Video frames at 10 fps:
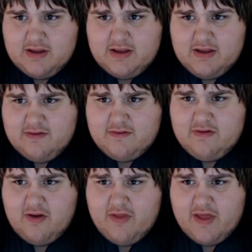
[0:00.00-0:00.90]

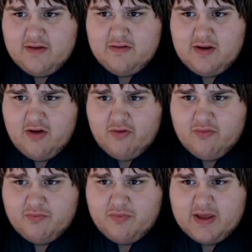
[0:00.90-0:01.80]
so that,
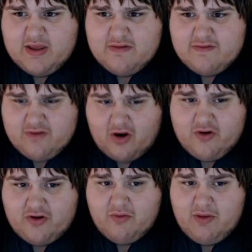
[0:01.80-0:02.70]
we can start
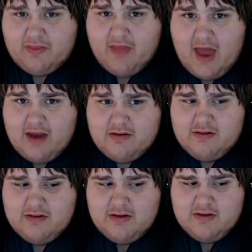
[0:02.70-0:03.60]
doing that.
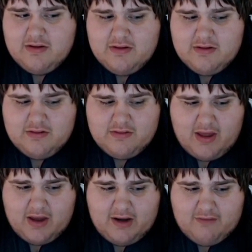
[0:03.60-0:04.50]

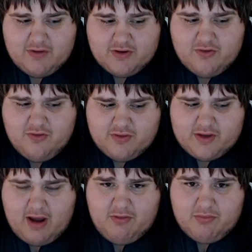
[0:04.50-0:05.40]
And if we do, then
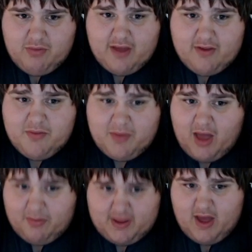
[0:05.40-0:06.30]
I would likely be
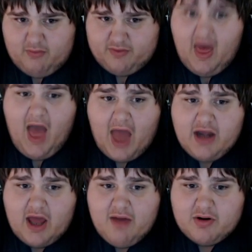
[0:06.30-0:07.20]
helping out with that.
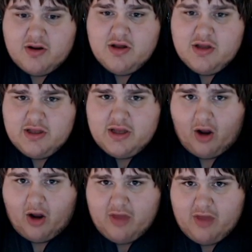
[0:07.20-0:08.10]
I would,
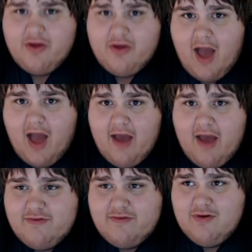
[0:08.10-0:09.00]
tell you
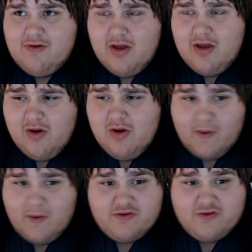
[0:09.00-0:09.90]
guys what
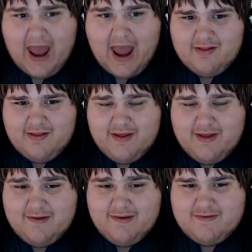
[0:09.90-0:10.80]
the channel
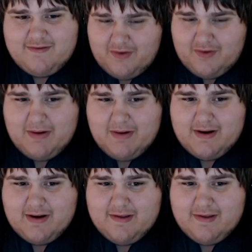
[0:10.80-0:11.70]
is, show you where it
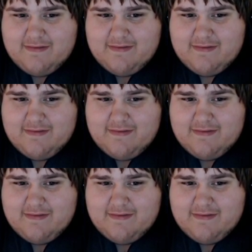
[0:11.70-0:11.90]
is,